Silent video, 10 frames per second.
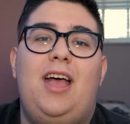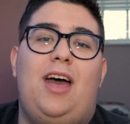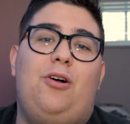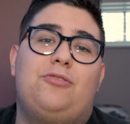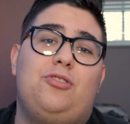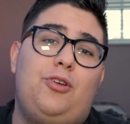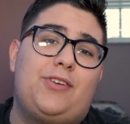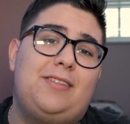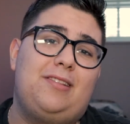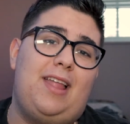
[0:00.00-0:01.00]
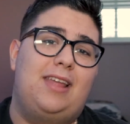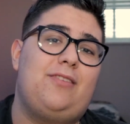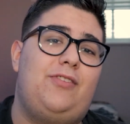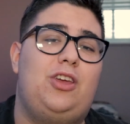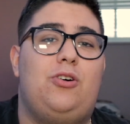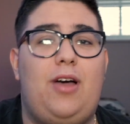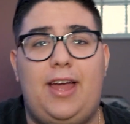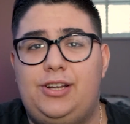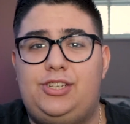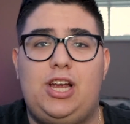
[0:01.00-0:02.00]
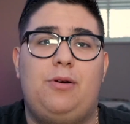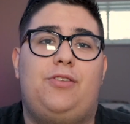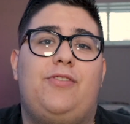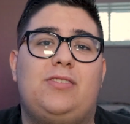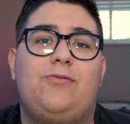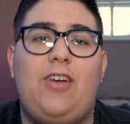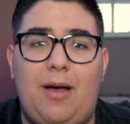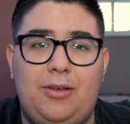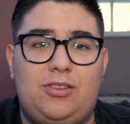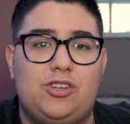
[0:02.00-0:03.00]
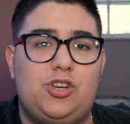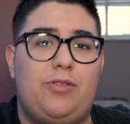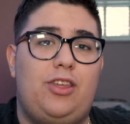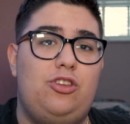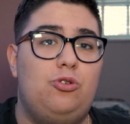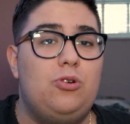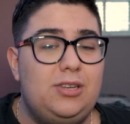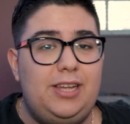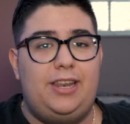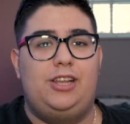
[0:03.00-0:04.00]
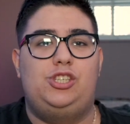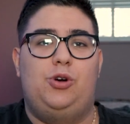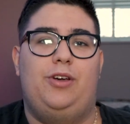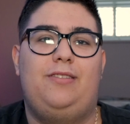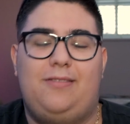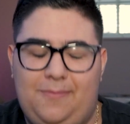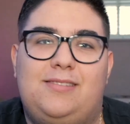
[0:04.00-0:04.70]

And also don't forget to like the video and share it with your friends and family to show that you did enjoy it.